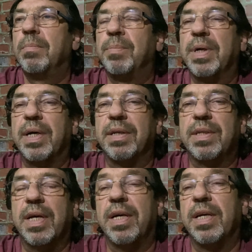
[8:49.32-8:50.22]
But
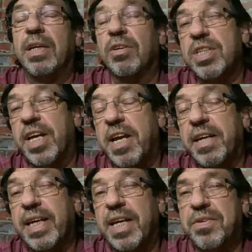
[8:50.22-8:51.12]
it looks like I
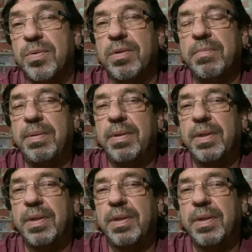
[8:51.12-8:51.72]
could get to them.